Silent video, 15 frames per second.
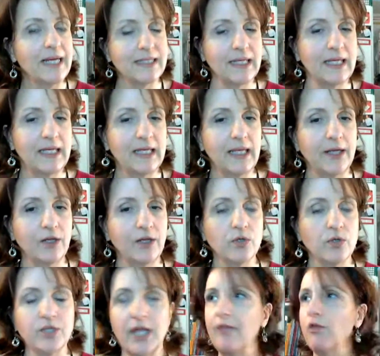has a kid like
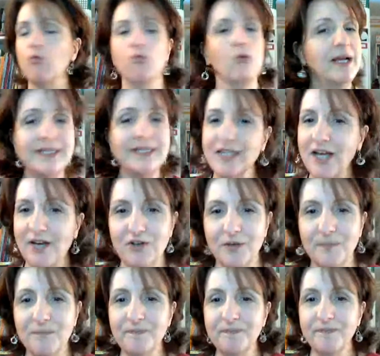yours, and the rest of
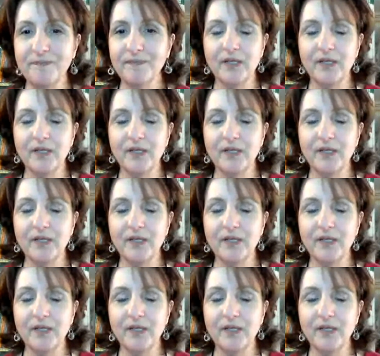them,